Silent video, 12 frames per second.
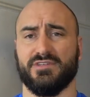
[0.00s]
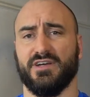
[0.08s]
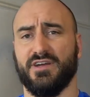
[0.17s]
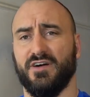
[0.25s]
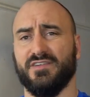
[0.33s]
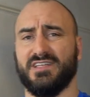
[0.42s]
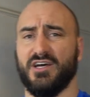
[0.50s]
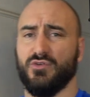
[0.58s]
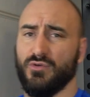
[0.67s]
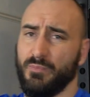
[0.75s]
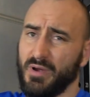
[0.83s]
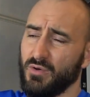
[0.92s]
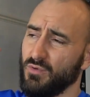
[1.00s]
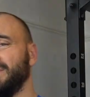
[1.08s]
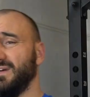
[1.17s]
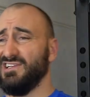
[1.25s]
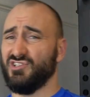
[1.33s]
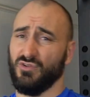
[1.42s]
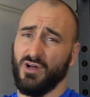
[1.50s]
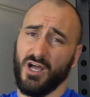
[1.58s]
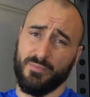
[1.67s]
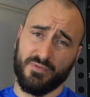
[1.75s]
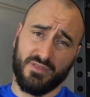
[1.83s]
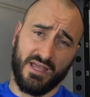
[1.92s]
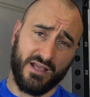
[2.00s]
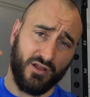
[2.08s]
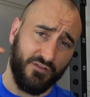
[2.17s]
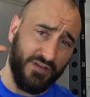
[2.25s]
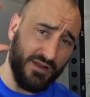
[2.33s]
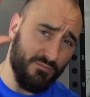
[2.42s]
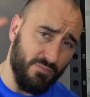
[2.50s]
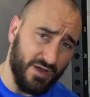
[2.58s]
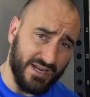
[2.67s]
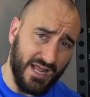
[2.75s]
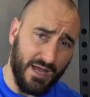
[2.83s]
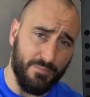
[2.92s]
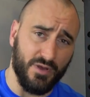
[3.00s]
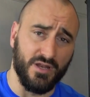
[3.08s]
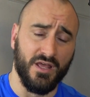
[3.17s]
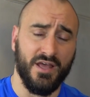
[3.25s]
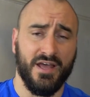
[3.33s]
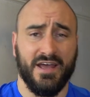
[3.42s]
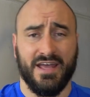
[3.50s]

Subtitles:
I can't tell you about a potential hypothetical event might happen